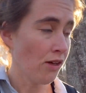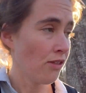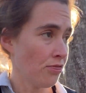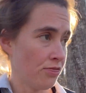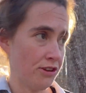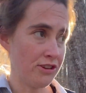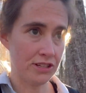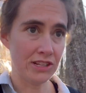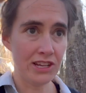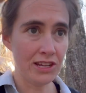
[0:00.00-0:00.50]

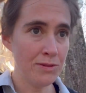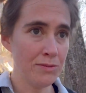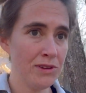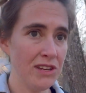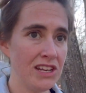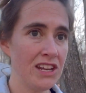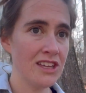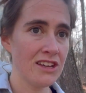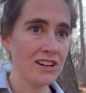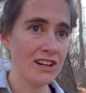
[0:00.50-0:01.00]
There's going to be
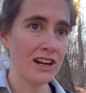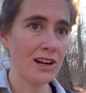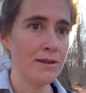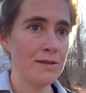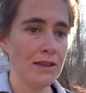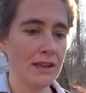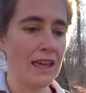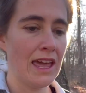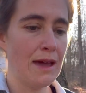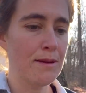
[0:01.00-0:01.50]
another
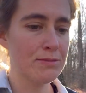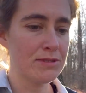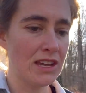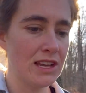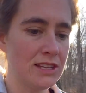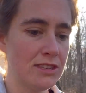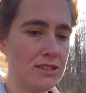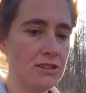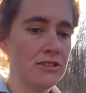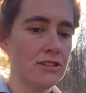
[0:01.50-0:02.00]
campsite
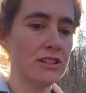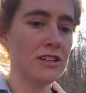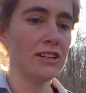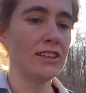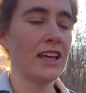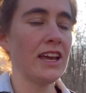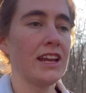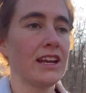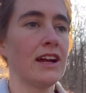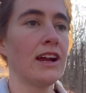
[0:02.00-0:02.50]
sooner or
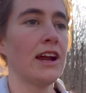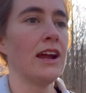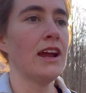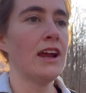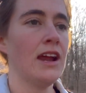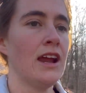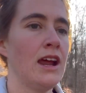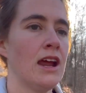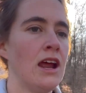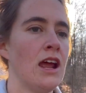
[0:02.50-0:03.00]
later.
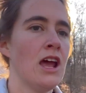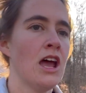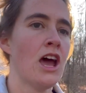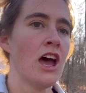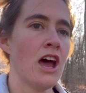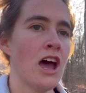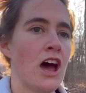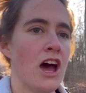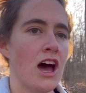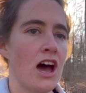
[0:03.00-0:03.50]

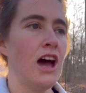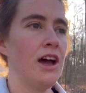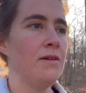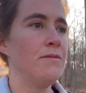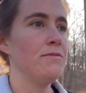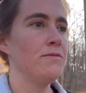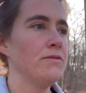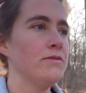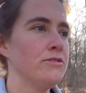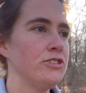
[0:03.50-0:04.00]
I'm